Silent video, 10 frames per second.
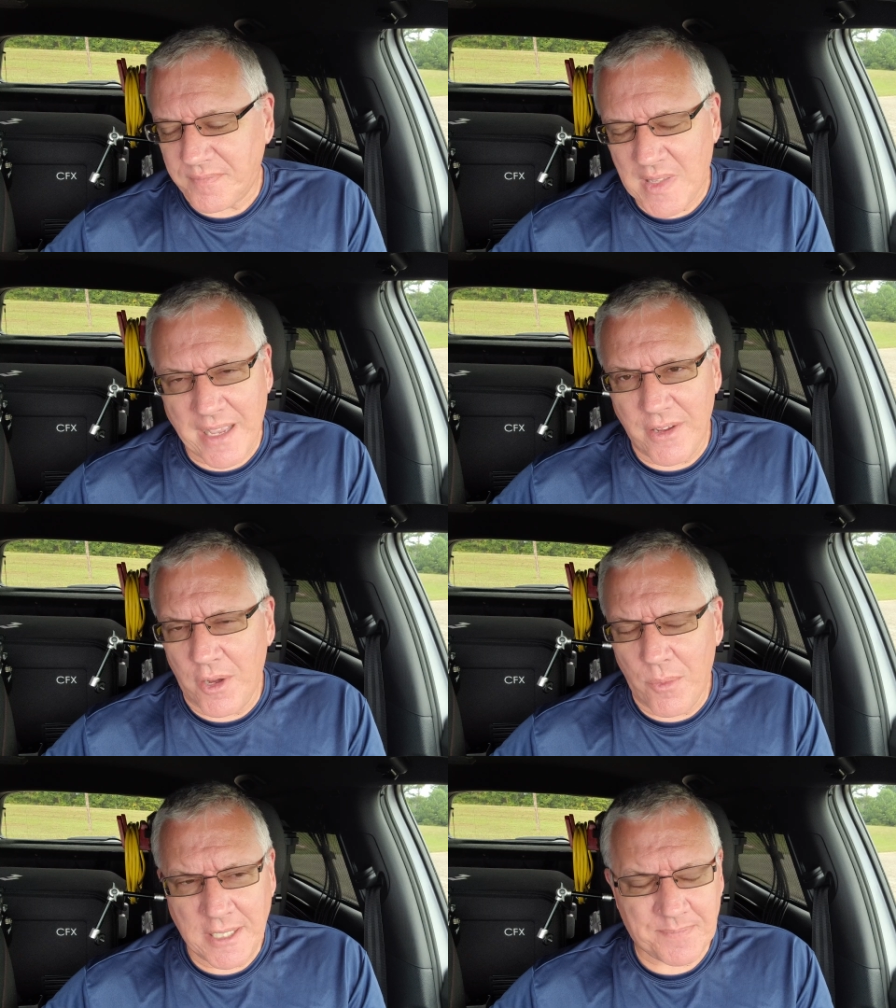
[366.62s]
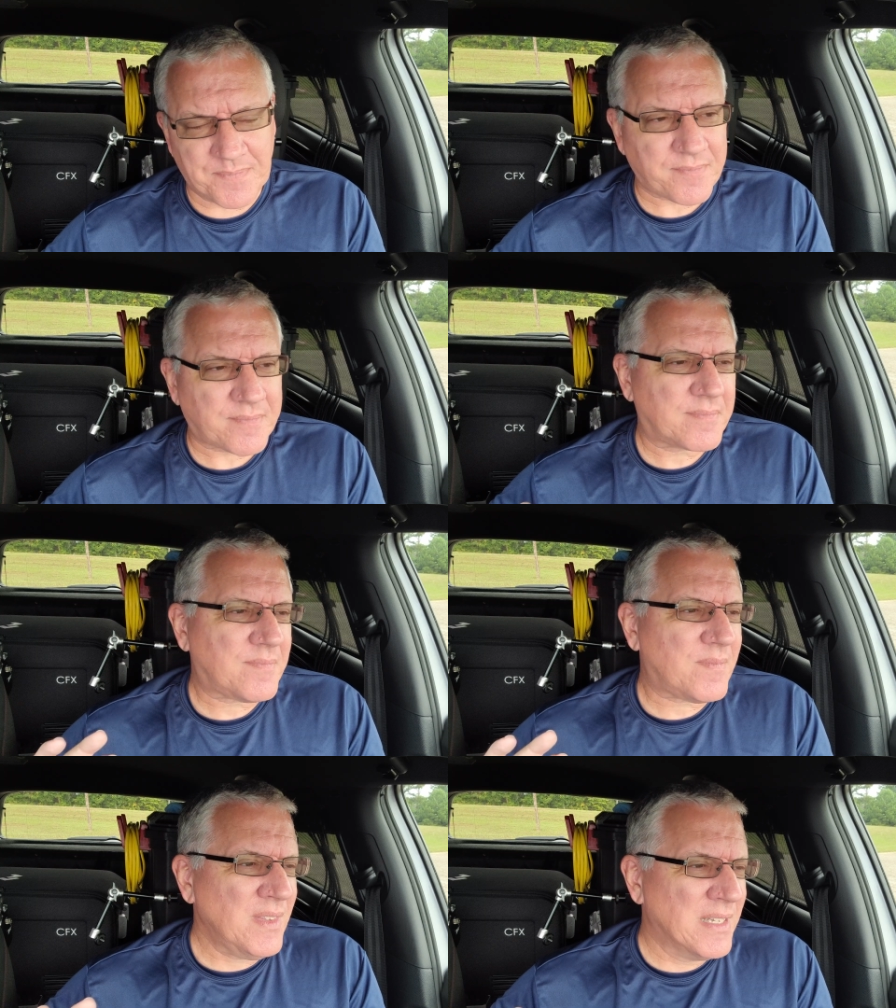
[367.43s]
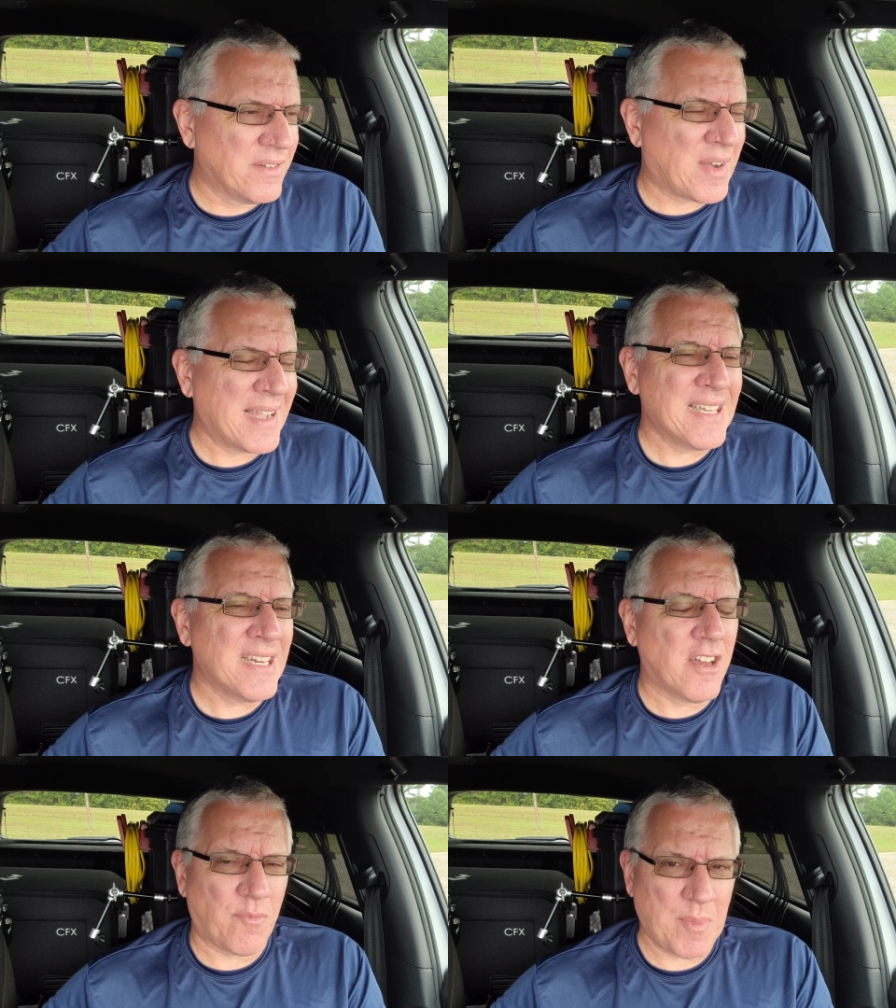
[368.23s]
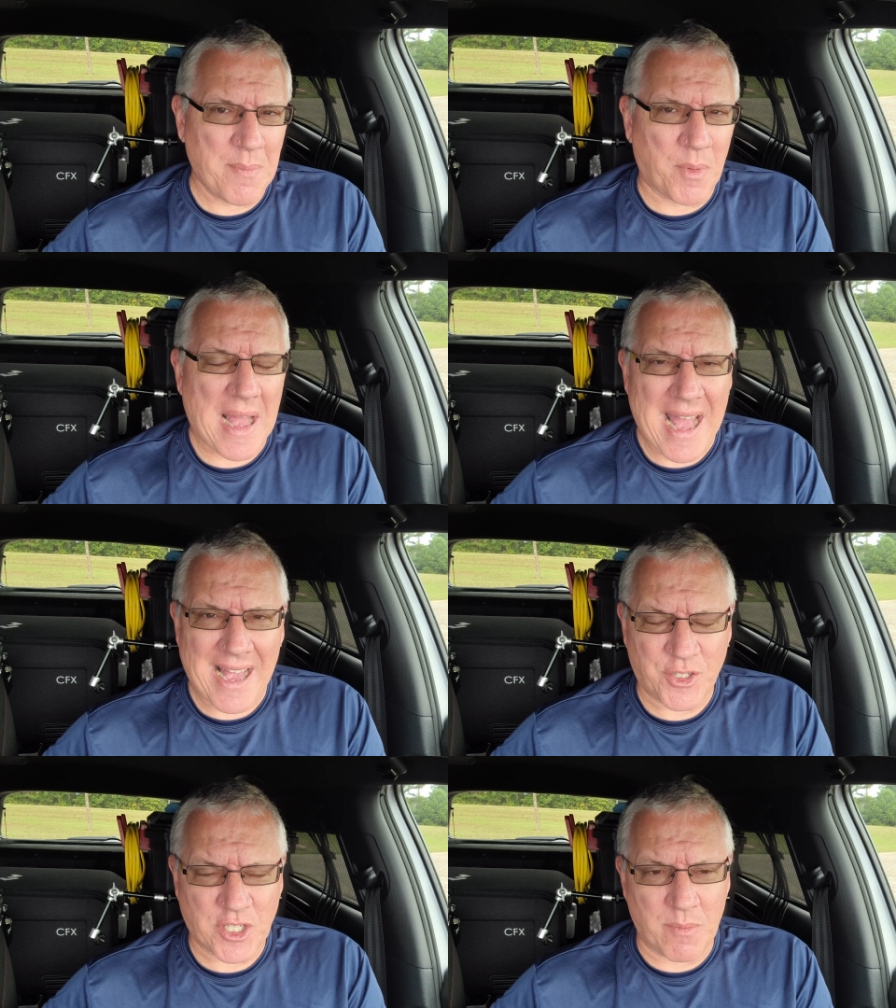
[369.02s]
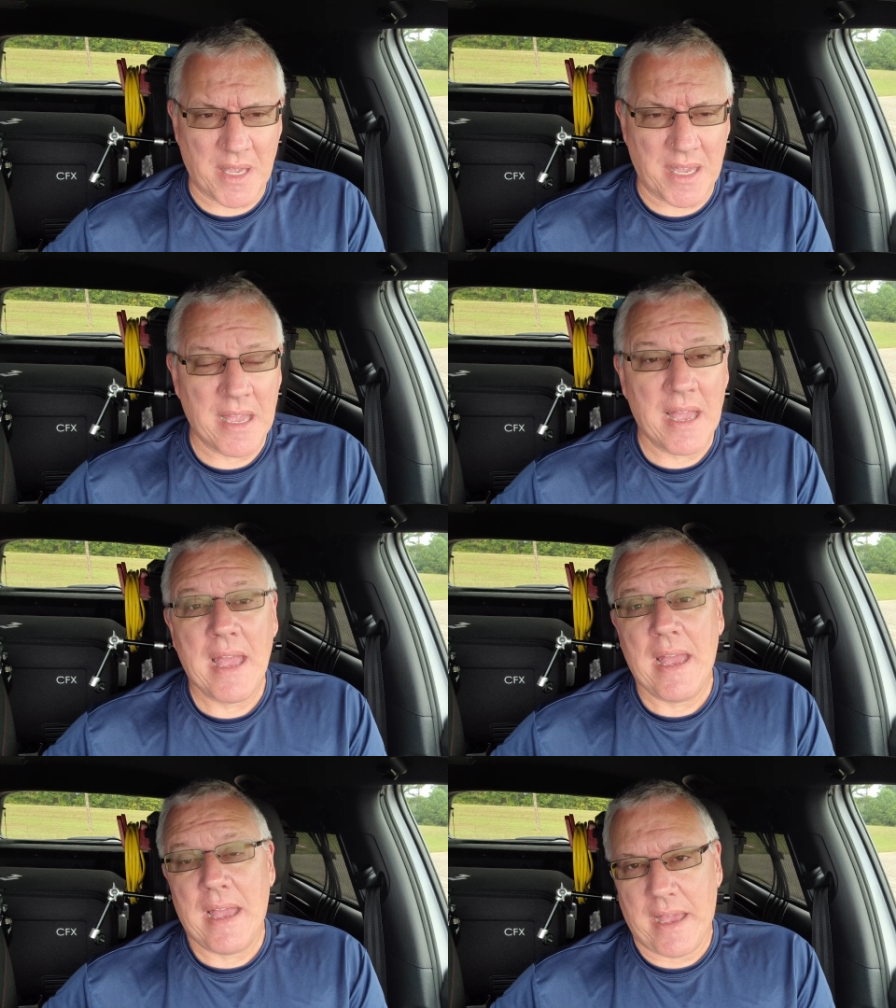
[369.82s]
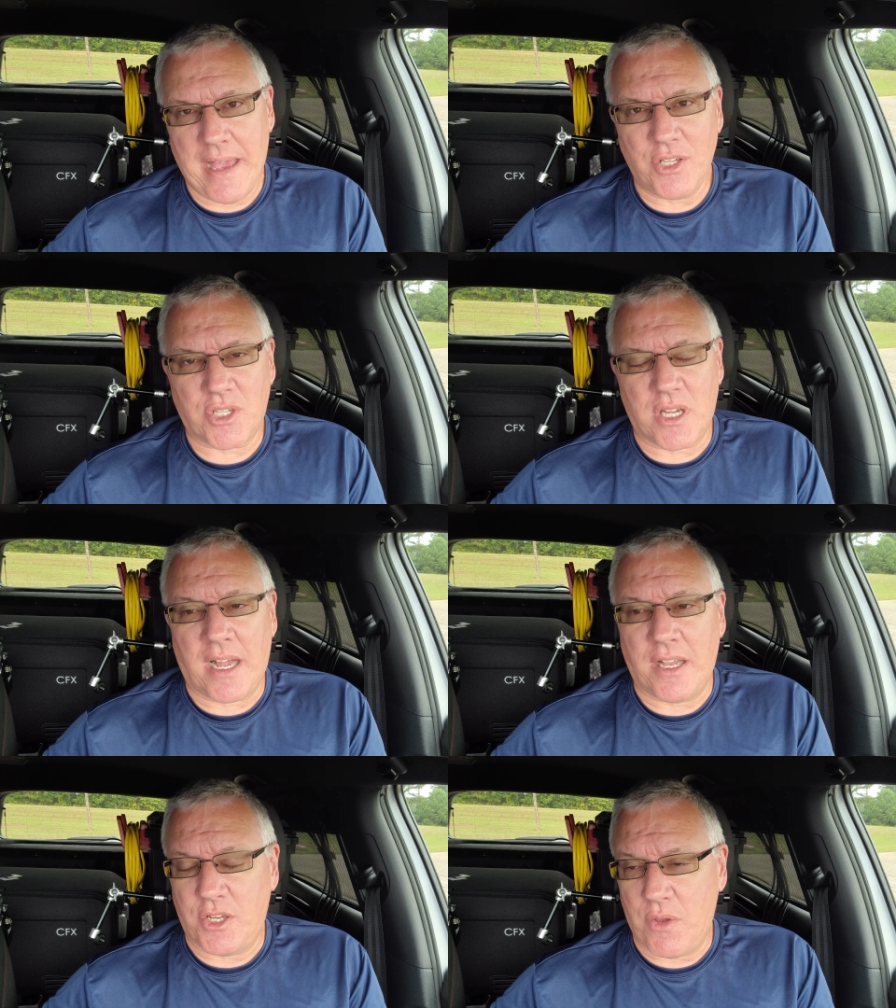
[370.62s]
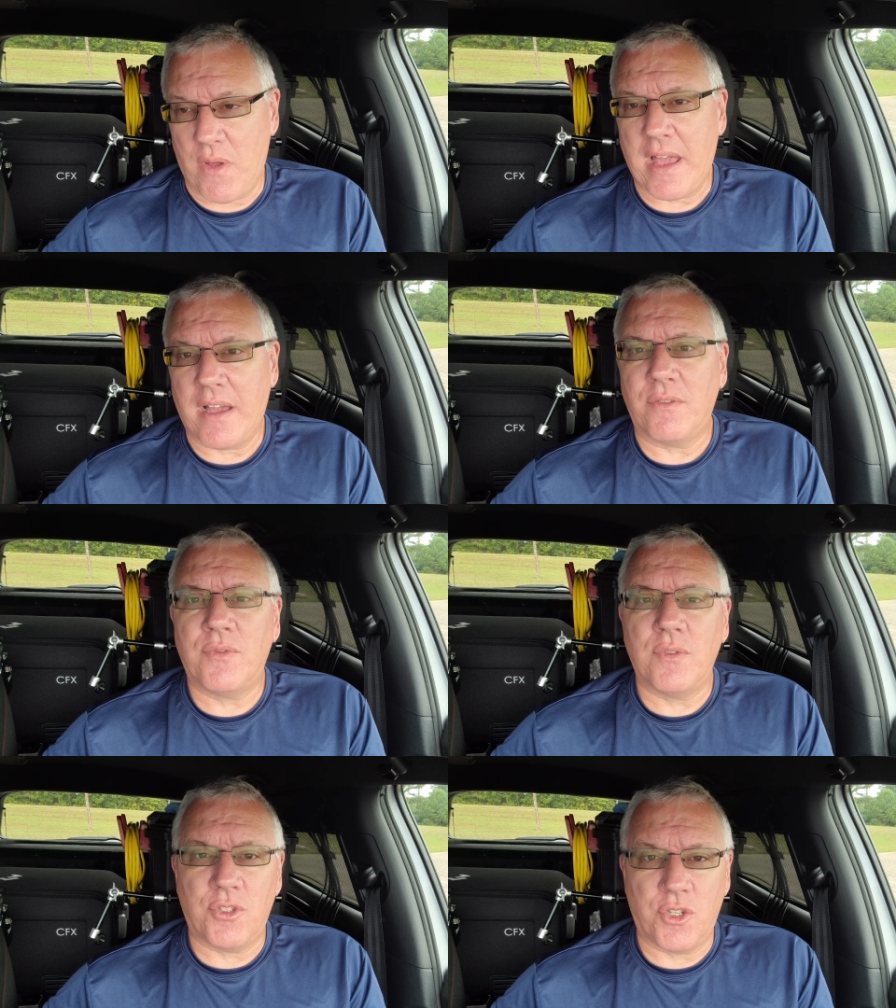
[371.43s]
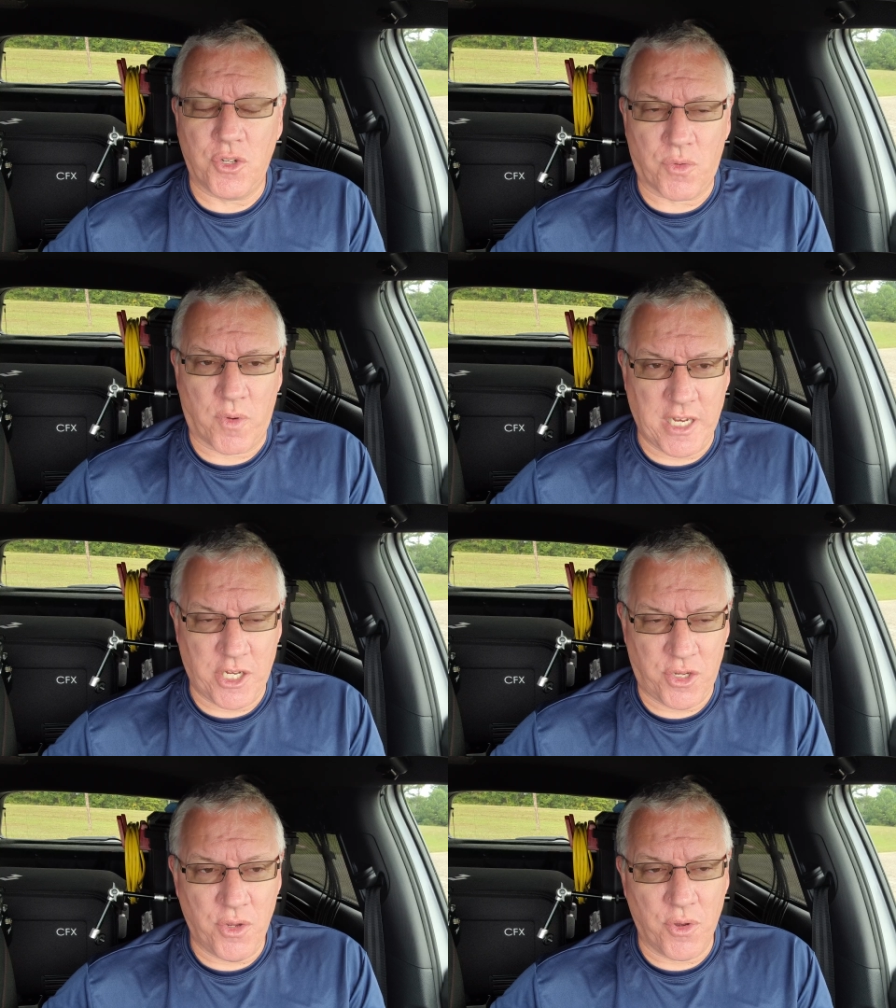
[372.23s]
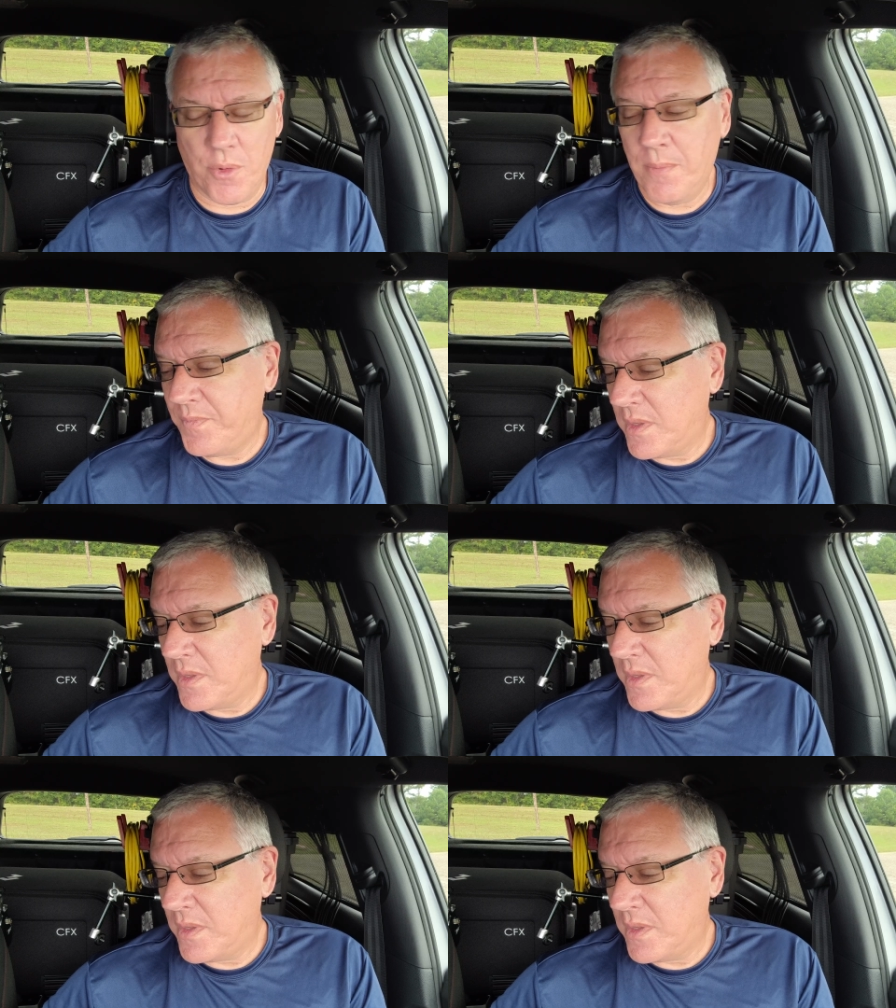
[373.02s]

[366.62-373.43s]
hey, you know what? if I get enough people asking me, hey, Scott, do you have 222?